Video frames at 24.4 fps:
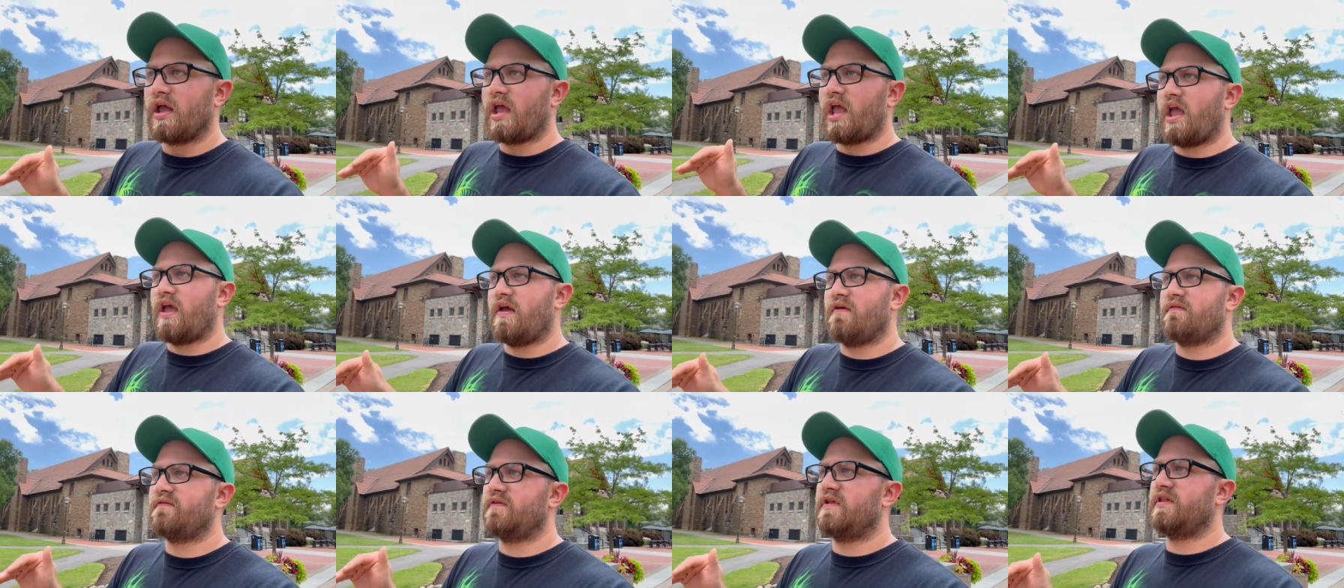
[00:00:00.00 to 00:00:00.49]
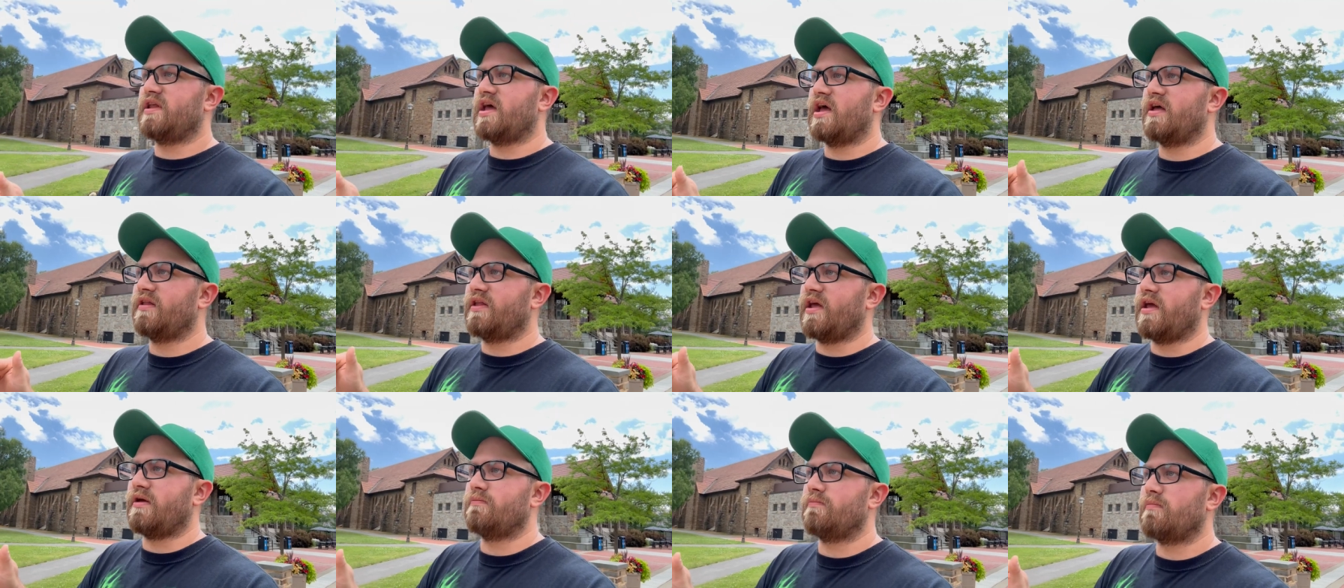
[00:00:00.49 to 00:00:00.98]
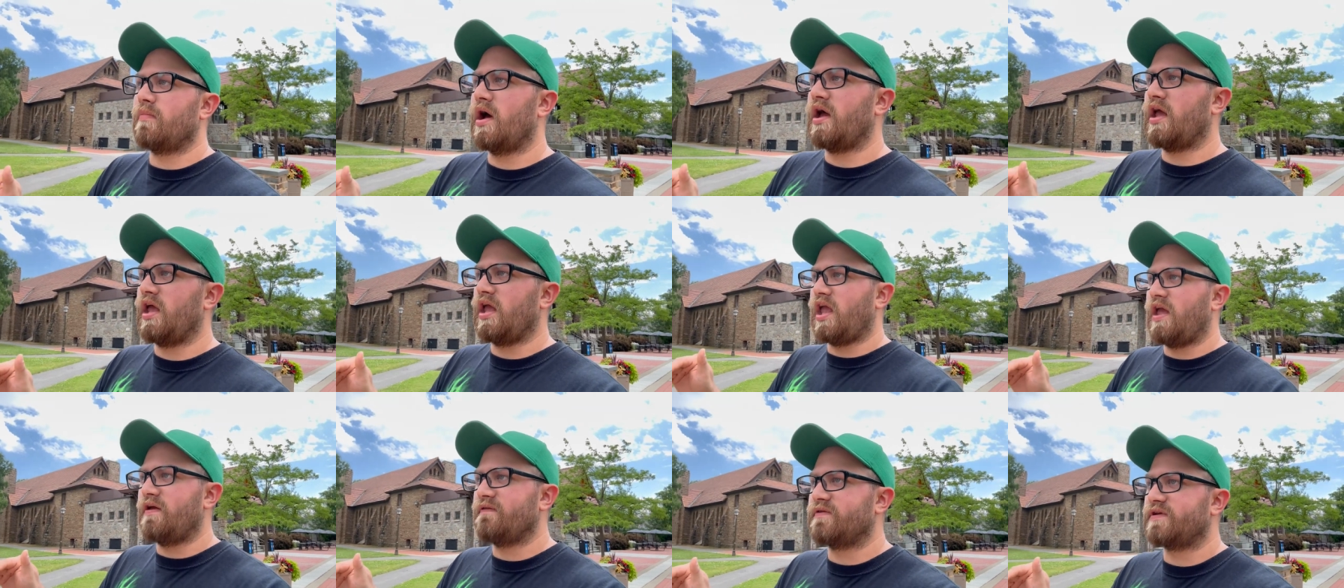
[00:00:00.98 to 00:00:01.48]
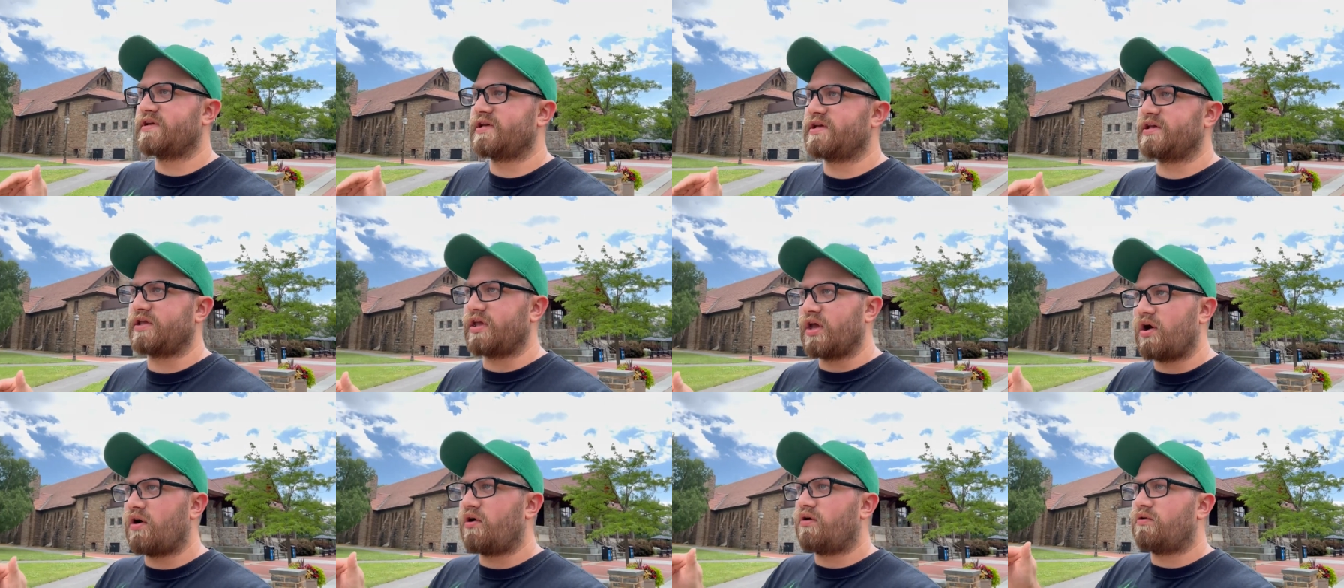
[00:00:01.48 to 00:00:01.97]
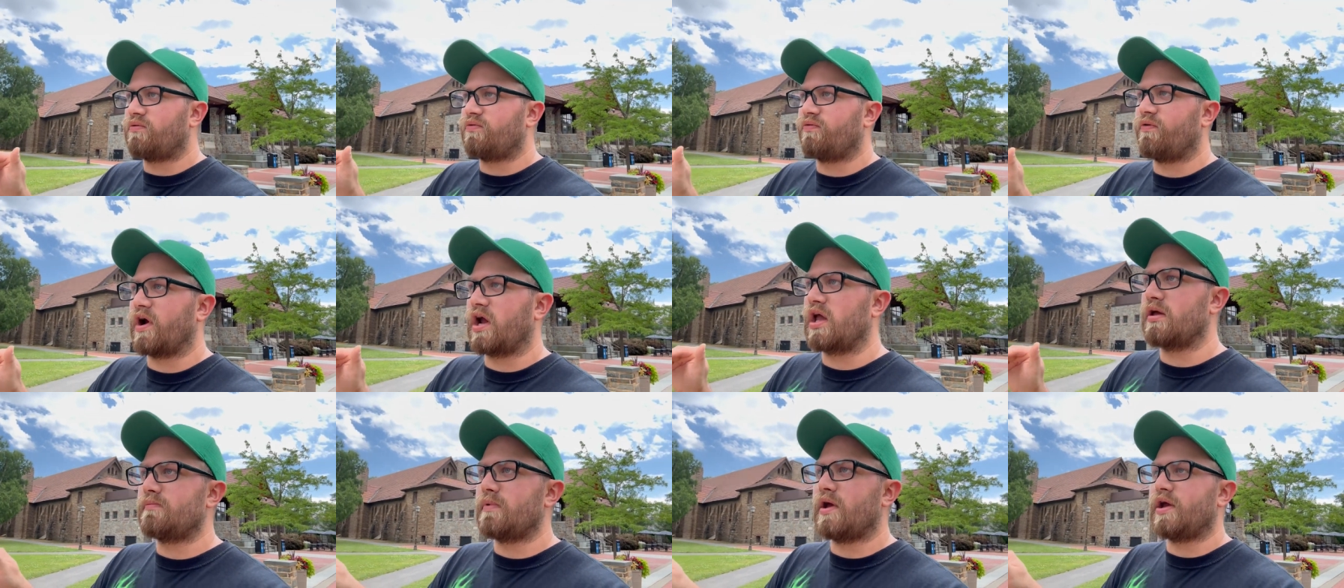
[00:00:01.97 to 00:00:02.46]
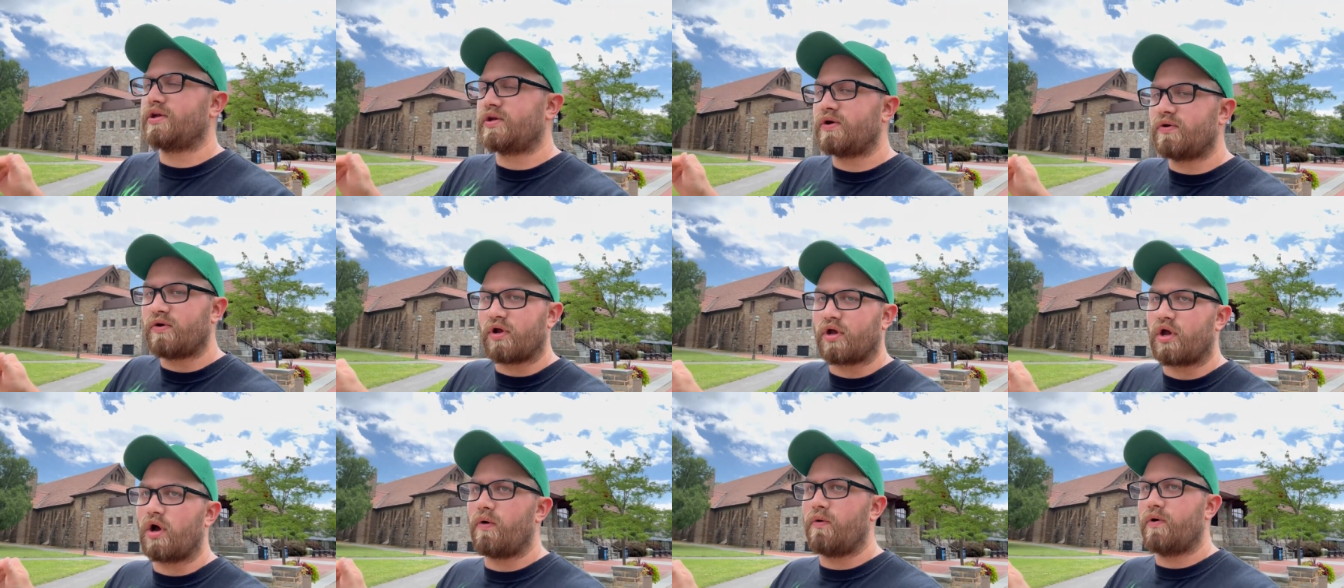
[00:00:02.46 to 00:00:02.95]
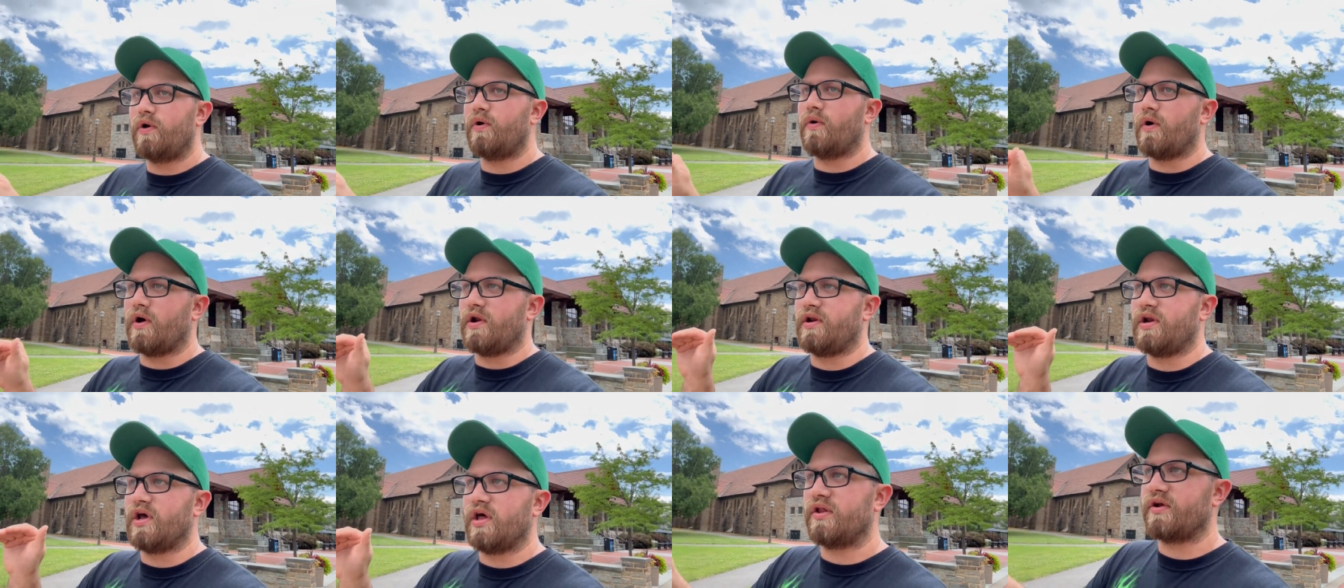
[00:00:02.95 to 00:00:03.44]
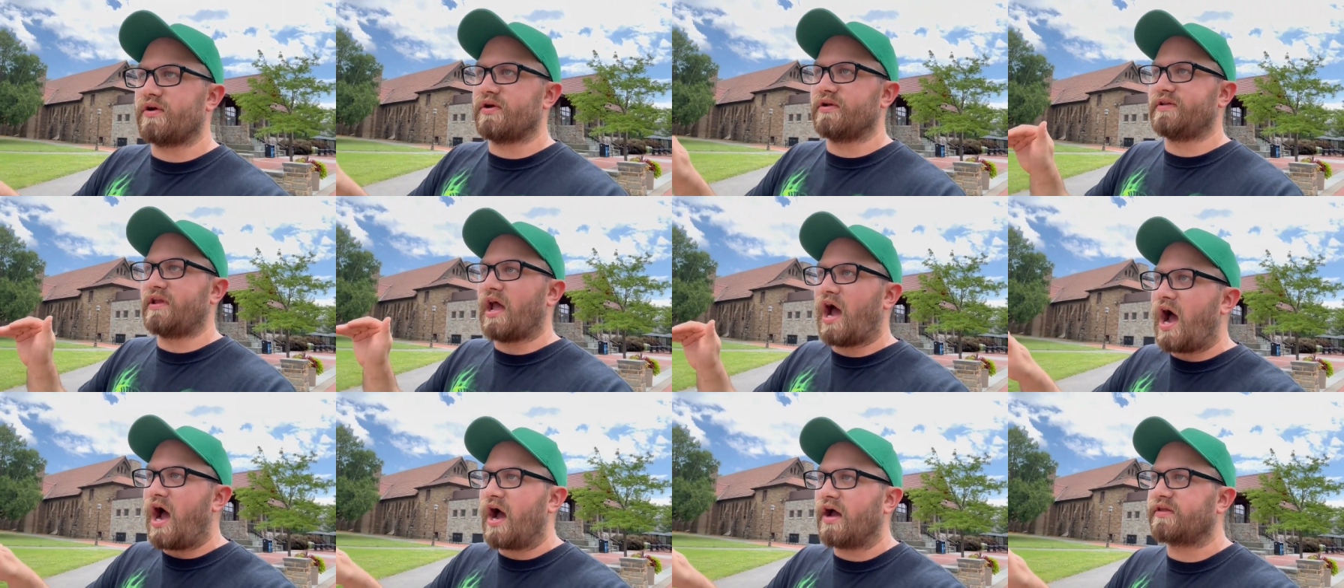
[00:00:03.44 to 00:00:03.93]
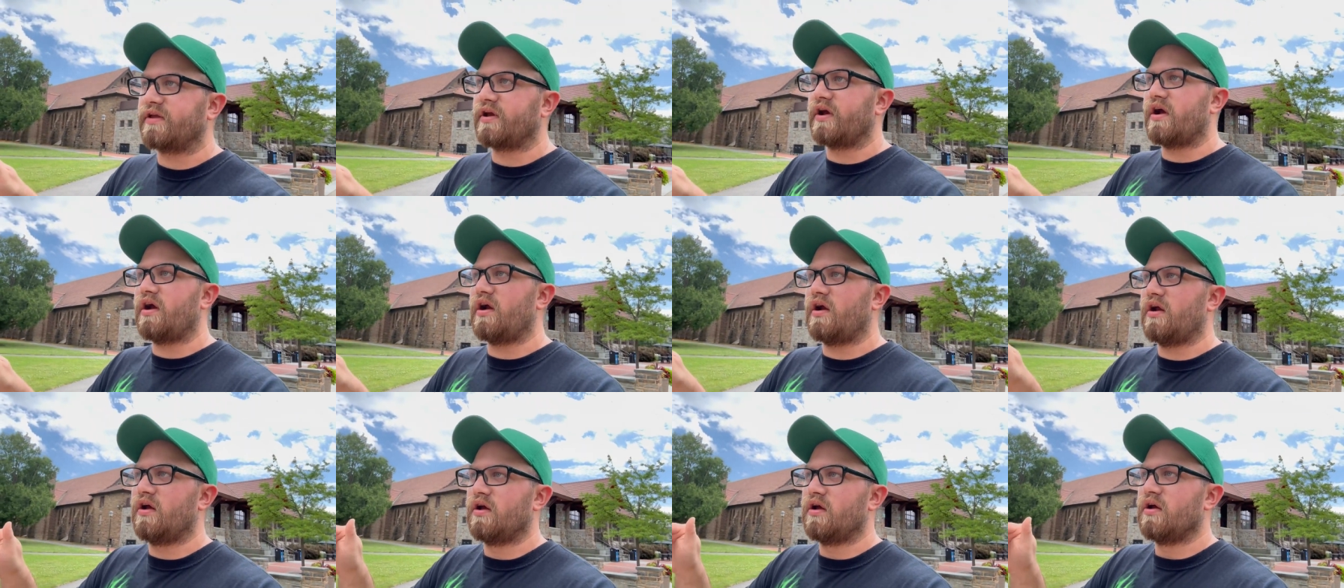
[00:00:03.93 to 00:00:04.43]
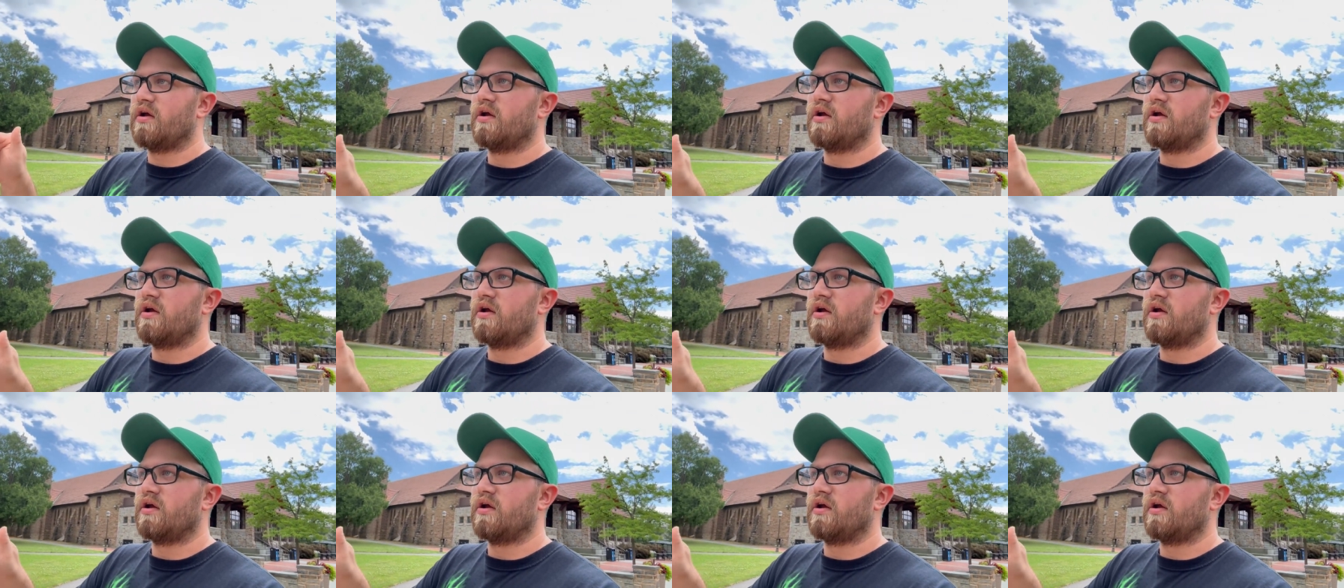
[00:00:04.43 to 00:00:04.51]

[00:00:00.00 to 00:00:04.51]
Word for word: even then, they might even still recommend you to go to another doctor,